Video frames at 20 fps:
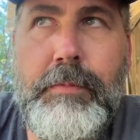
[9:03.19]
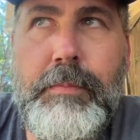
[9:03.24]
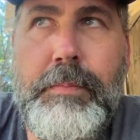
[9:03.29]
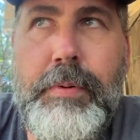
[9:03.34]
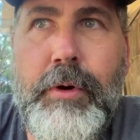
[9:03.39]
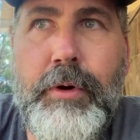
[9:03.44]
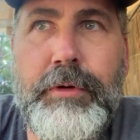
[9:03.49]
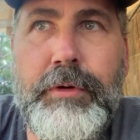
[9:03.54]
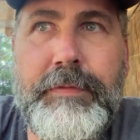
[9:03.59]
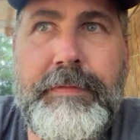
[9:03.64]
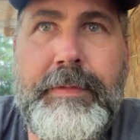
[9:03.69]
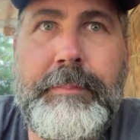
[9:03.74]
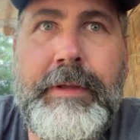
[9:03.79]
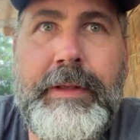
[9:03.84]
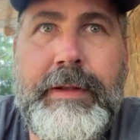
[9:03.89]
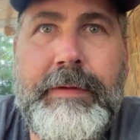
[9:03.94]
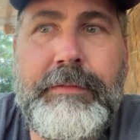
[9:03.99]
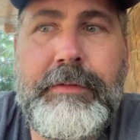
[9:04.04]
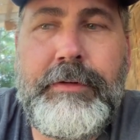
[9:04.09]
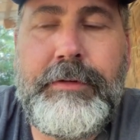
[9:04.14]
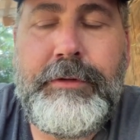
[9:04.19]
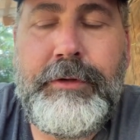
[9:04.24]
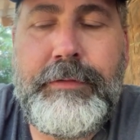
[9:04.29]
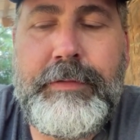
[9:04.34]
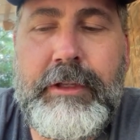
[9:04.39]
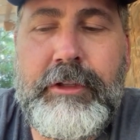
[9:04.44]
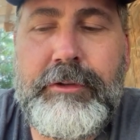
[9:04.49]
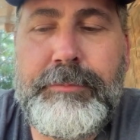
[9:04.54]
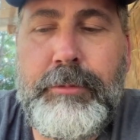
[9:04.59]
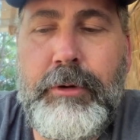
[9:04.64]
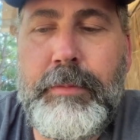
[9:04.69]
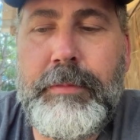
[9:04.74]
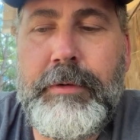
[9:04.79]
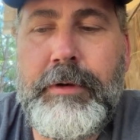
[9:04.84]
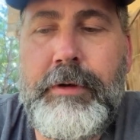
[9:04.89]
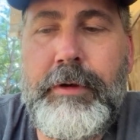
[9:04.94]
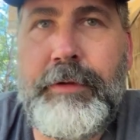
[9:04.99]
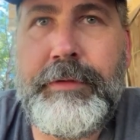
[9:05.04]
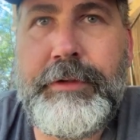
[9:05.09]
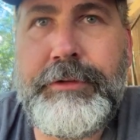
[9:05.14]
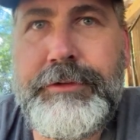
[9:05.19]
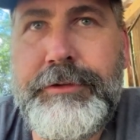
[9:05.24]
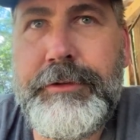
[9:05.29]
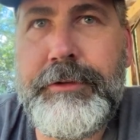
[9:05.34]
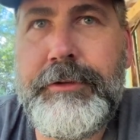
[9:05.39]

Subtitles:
part of being able to do that is probably to know that